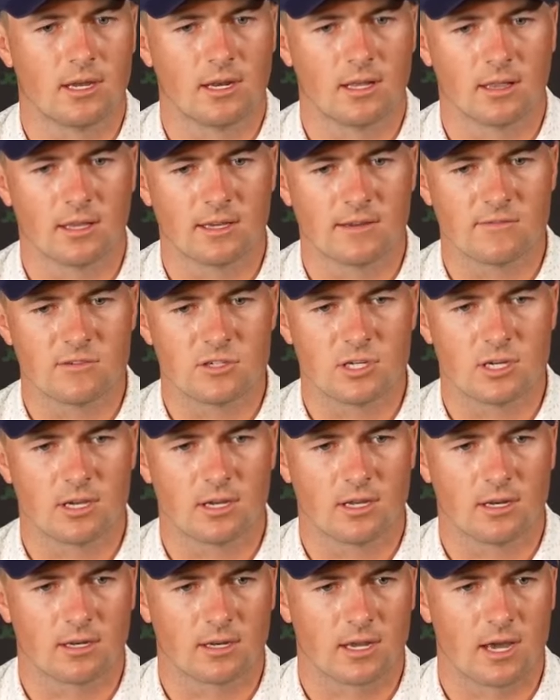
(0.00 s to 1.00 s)
and it leaves you
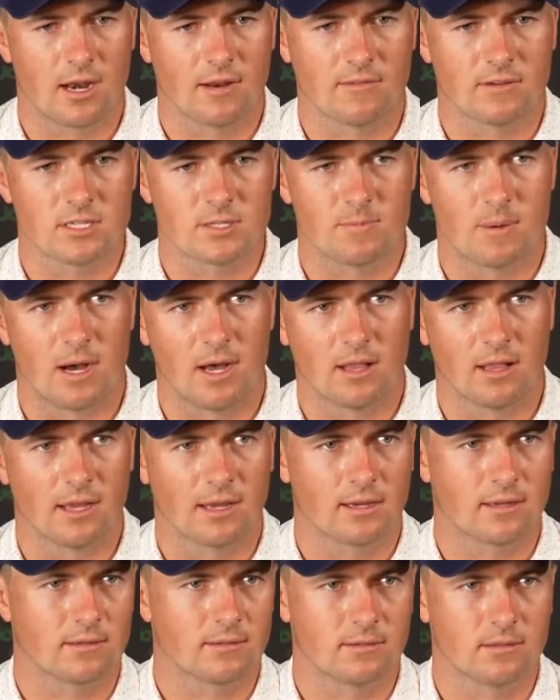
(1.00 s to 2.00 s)
in kind of a spot
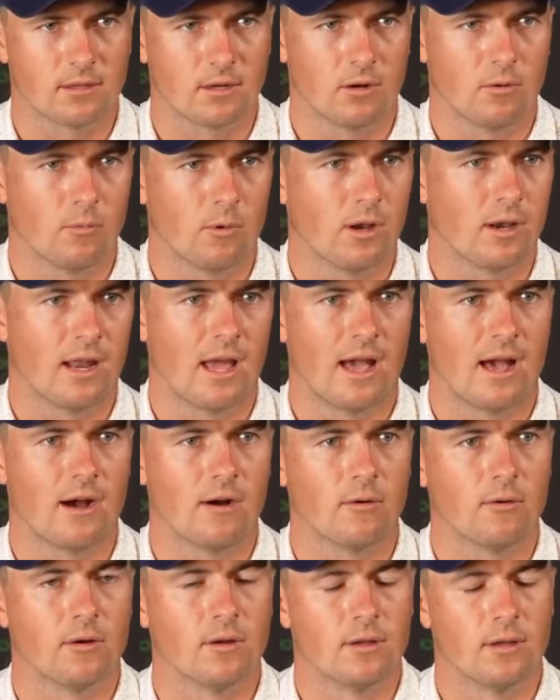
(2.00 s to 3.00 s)
like, you know, what
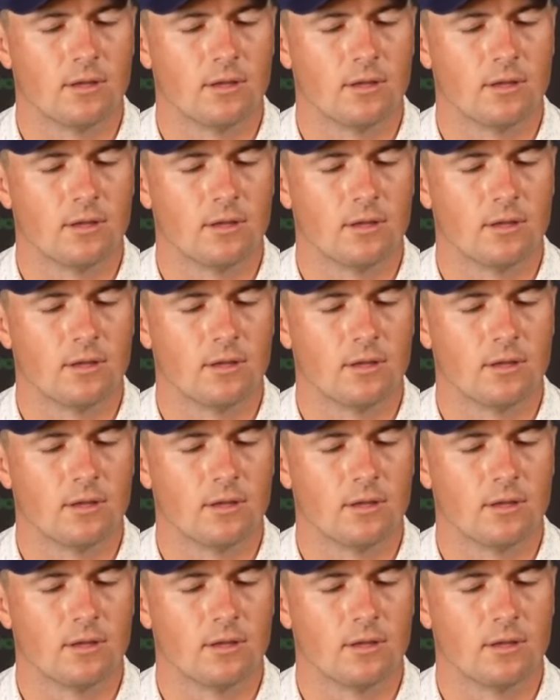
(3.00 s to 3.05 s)
now?